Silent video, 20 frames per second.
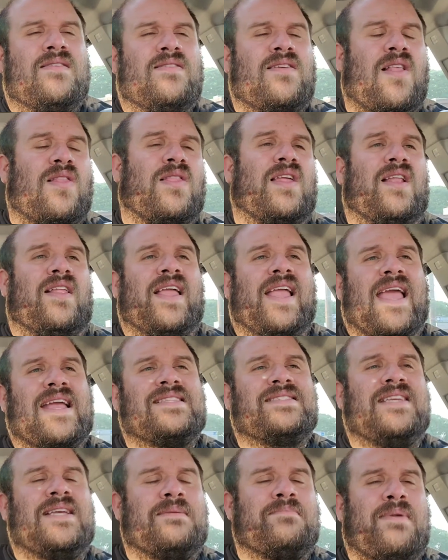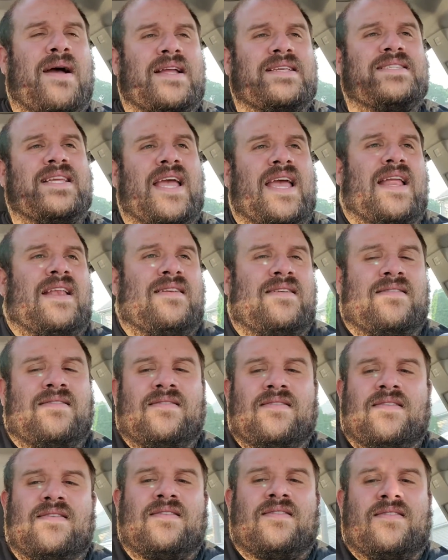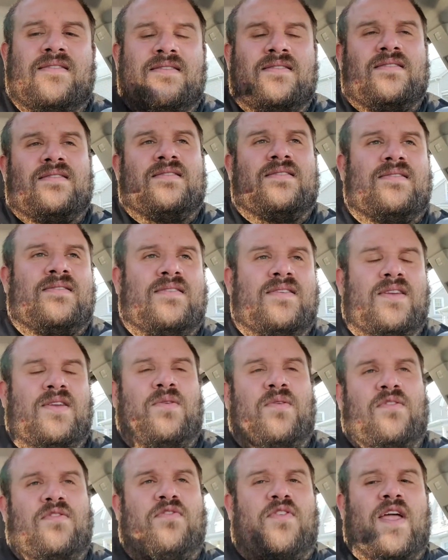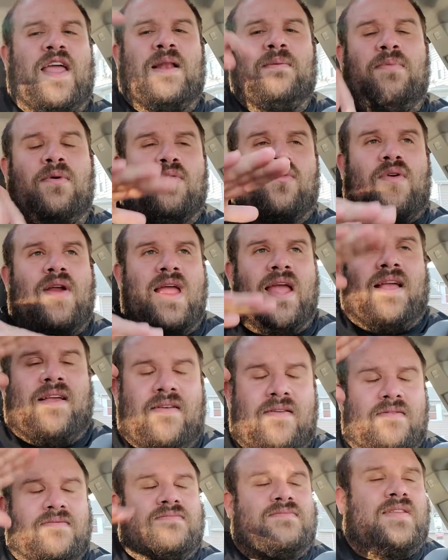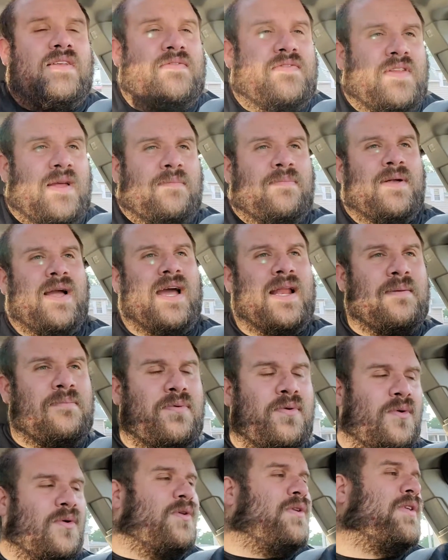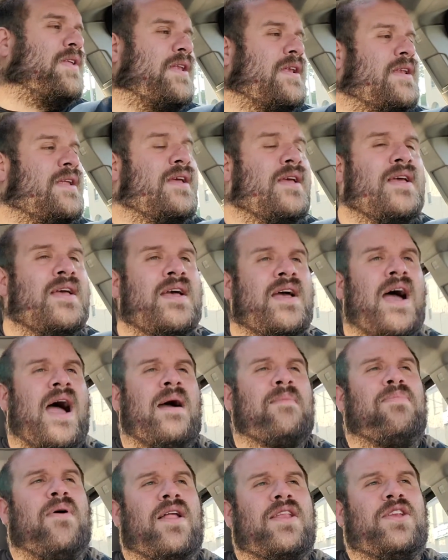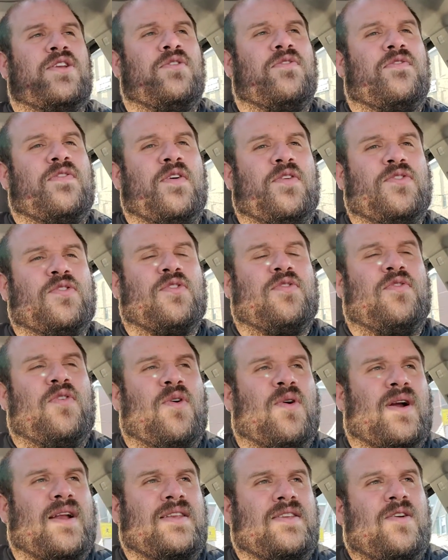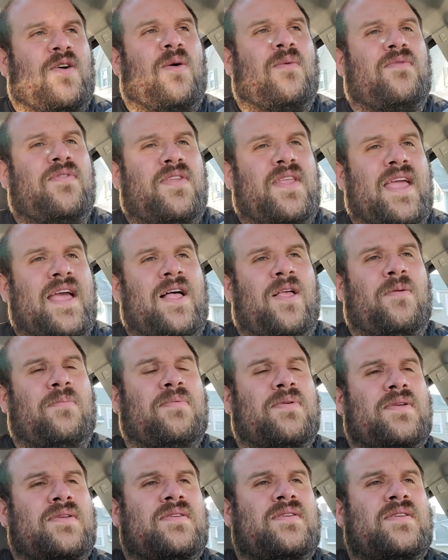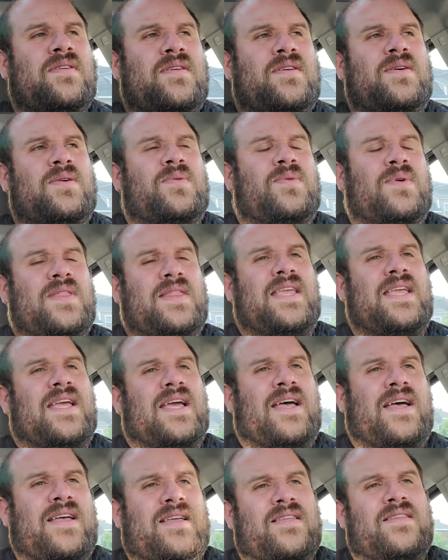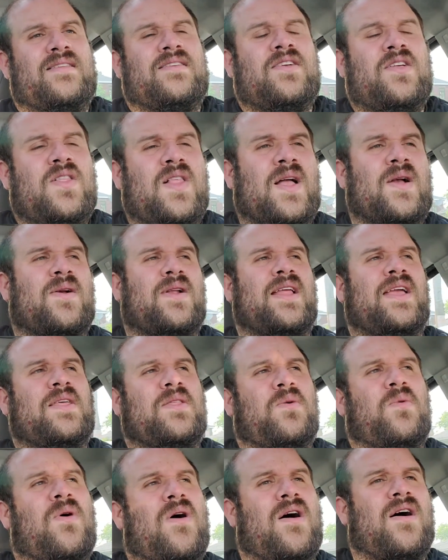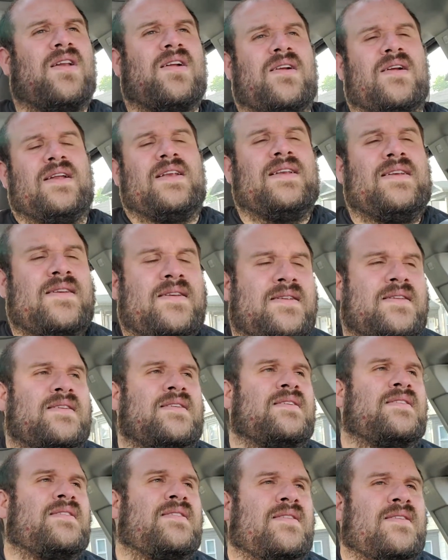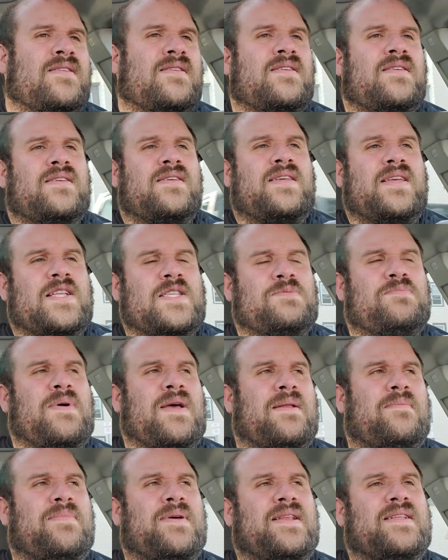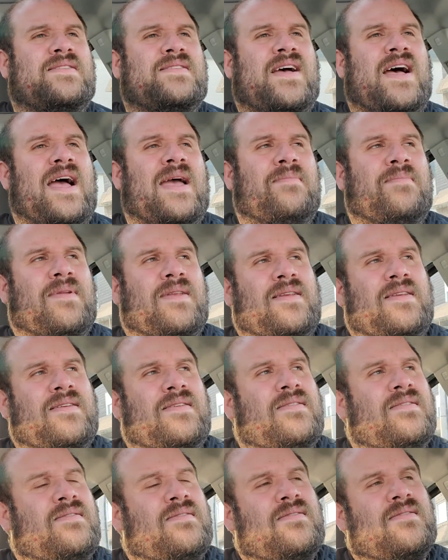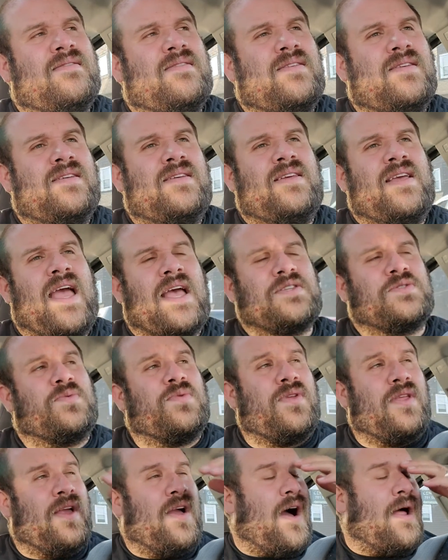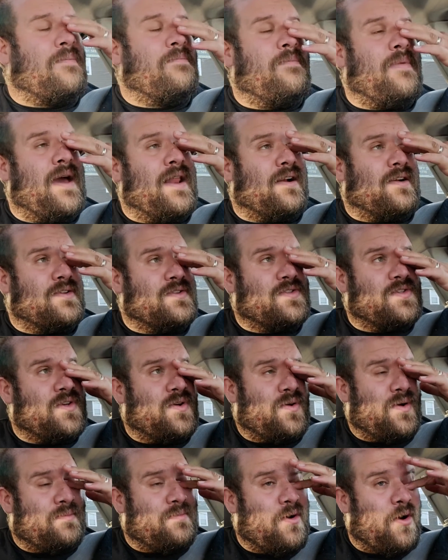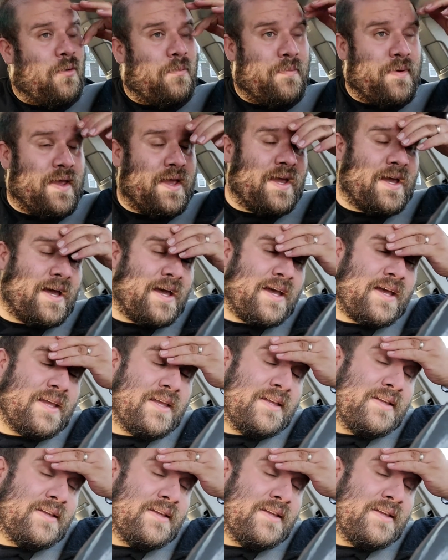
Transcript: a little like 18 by 10, you know, inflatable ring, lift up kind of pool. And I bought a new filter for it to hopefully help with the uh, clarity of the water. it's been a bit of time and hasn't really gotten better, so I'm hoping uh,